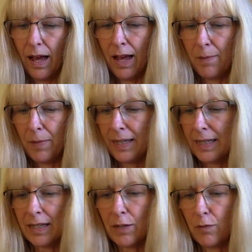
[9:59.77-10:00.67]
It's
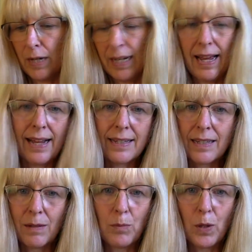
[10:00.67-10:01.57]
just a really
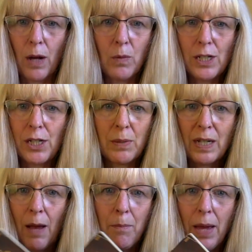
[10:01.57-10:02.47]
excellent book. I wish she would come